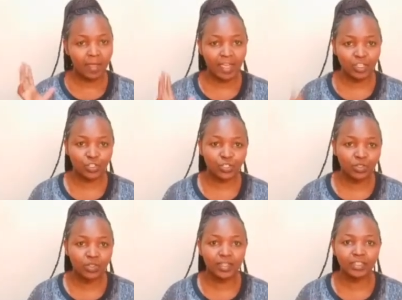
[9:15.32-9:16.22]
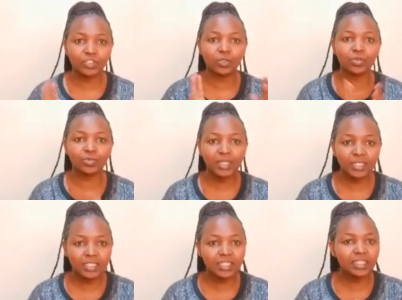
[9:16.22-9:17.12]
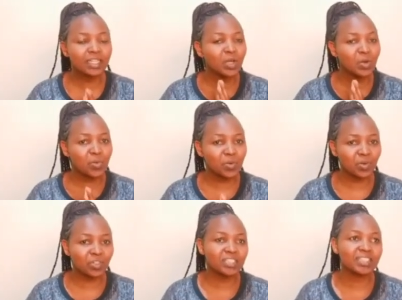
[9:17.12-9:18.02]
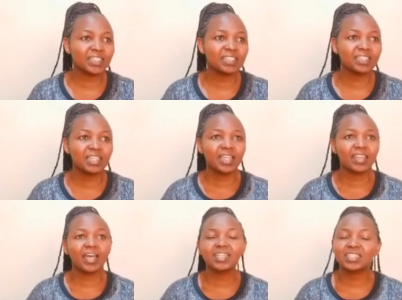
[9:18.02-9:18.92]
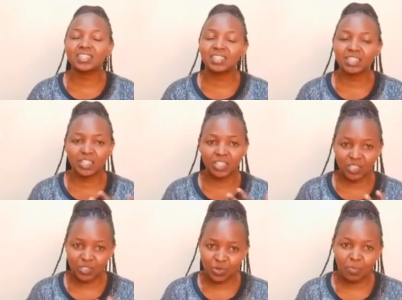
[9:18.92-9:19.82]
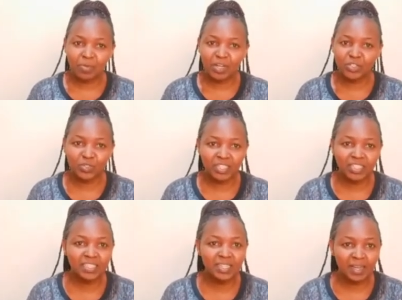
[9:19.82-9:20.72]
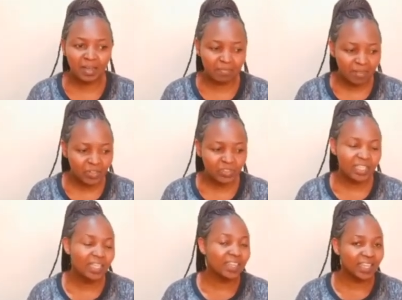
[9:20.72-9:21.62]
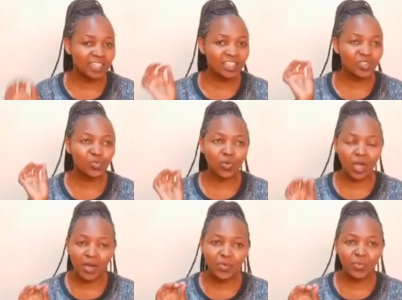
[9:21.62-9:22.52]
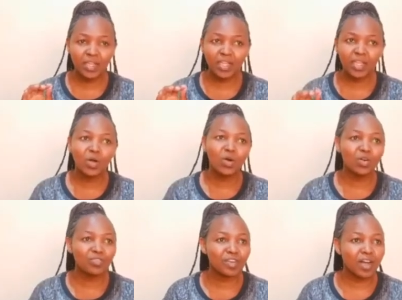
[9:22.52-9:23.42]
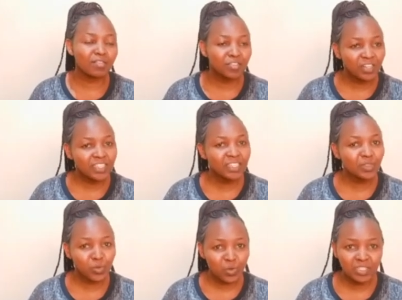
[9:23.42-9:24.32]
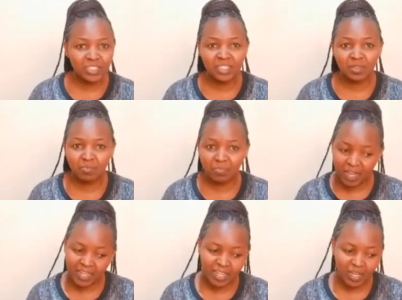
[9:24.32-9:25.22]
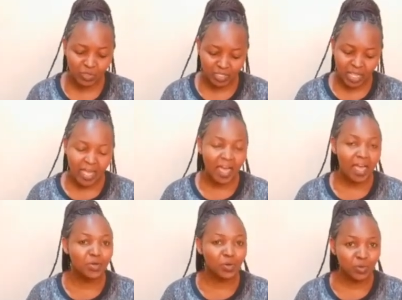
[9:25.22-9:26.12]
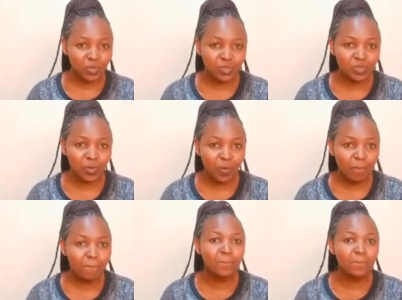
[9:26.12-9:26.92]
Ensure that you're creating content that you're passionate about. That is one way of avoiding content burnout, and also